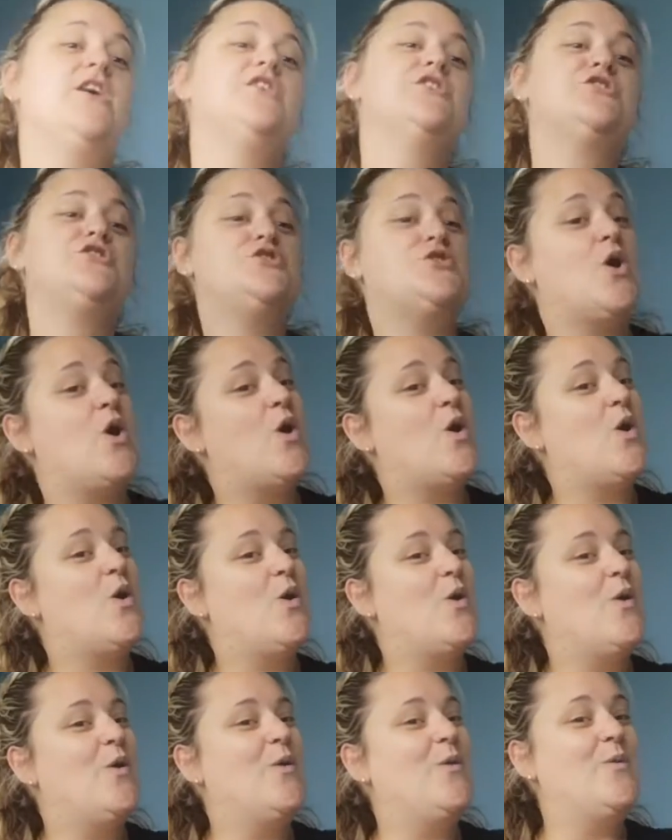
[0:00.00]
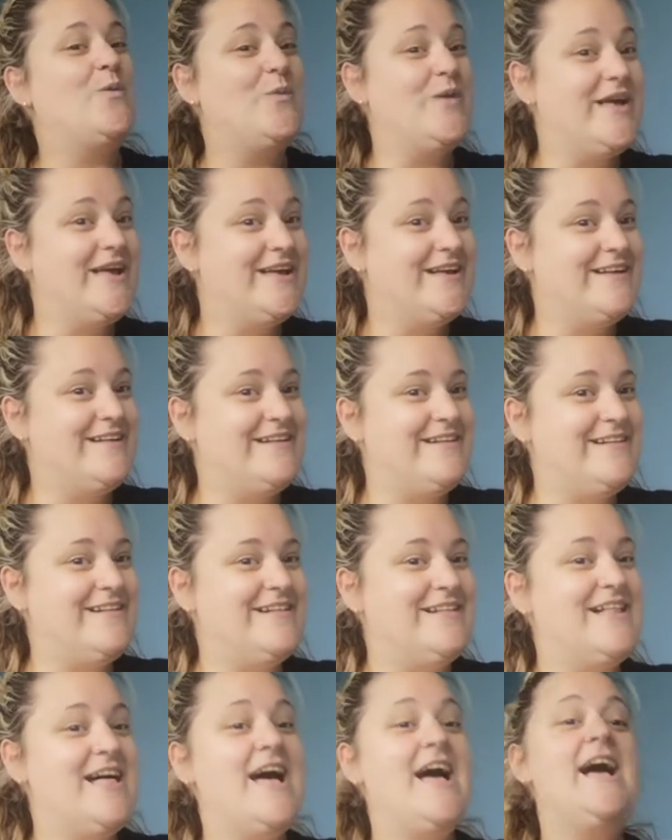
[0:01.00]
So
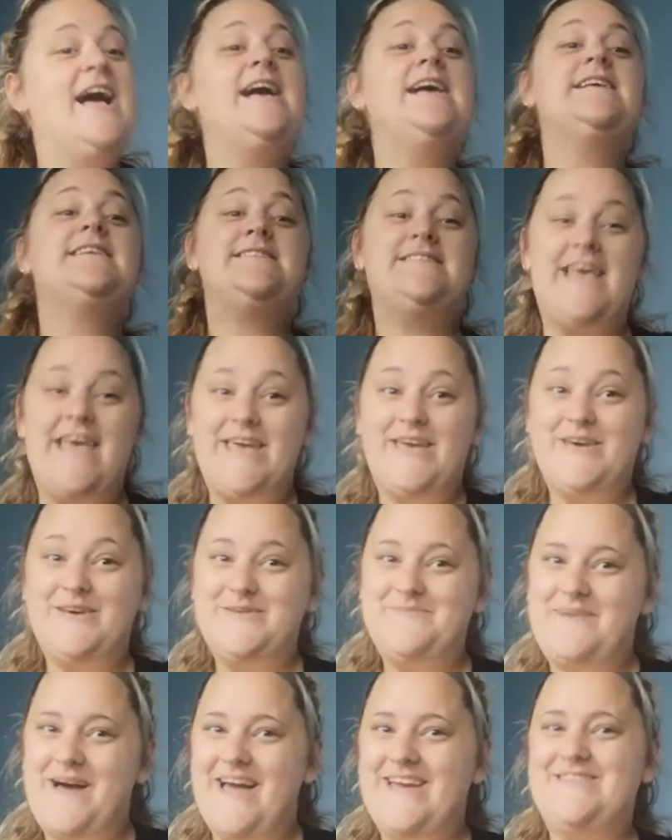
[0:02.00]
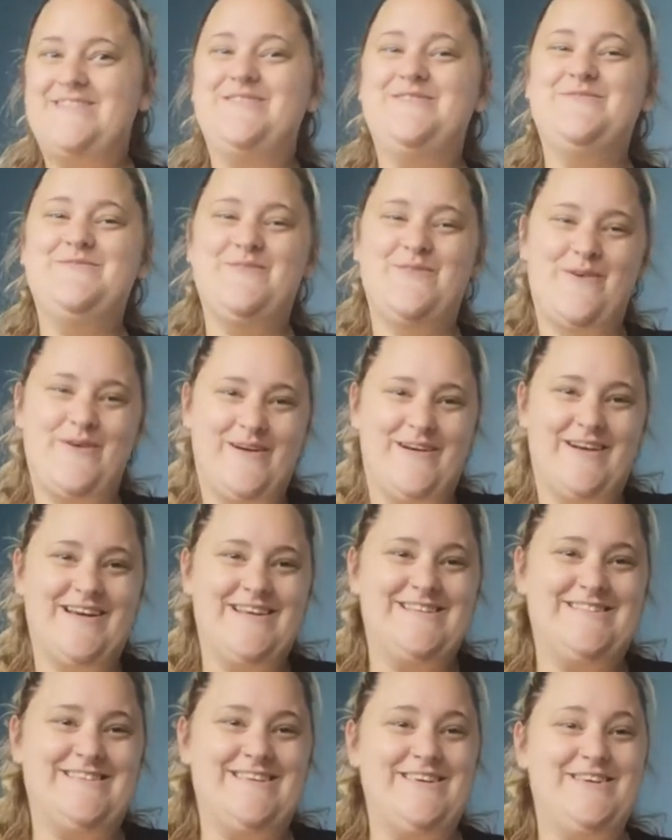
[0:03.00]
we'll say goodbye to Nora,
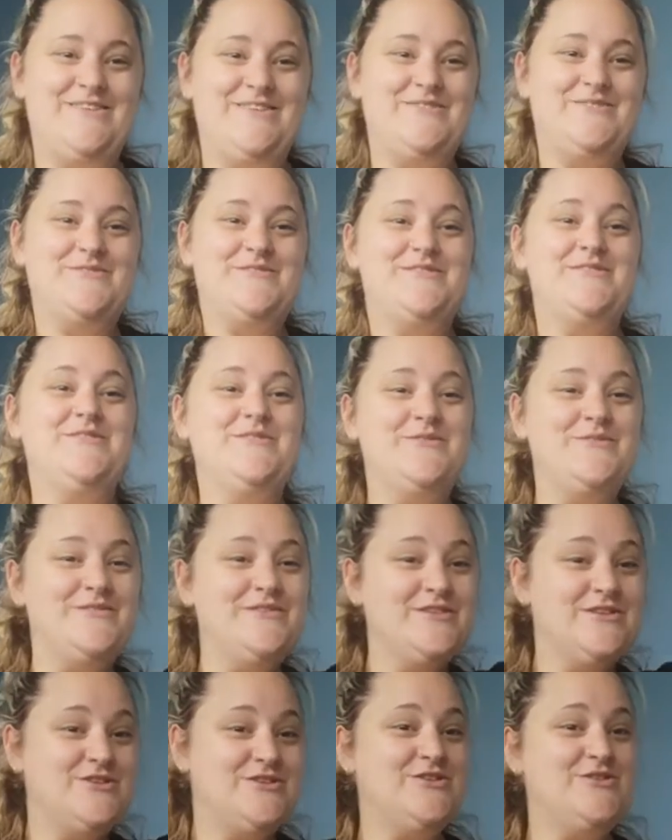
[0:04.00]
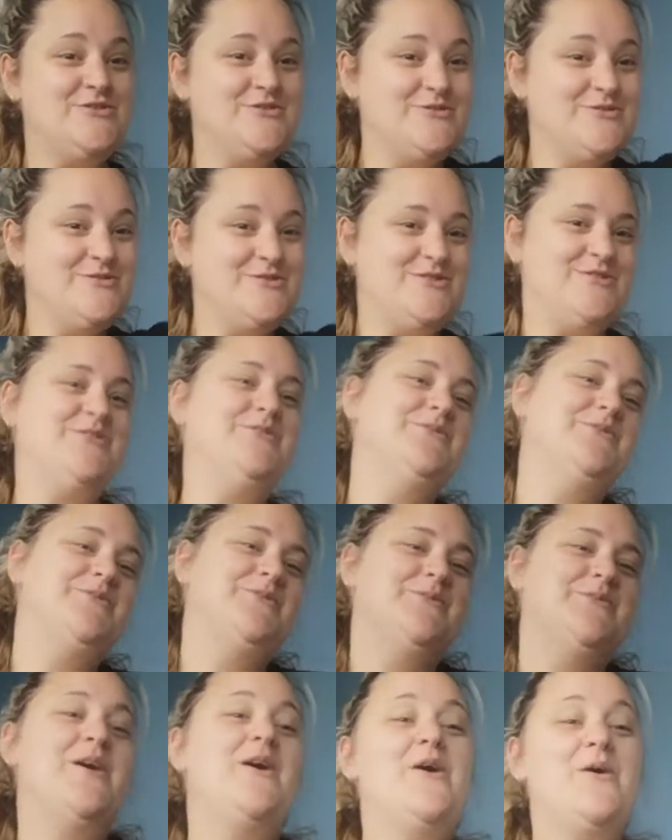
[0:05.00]
see you soon,
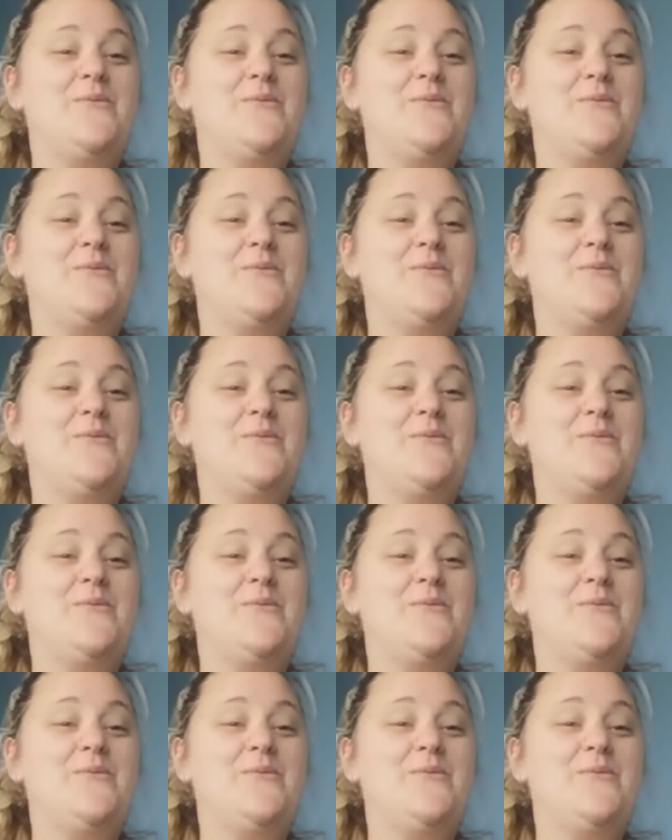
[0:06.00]
choo-choo.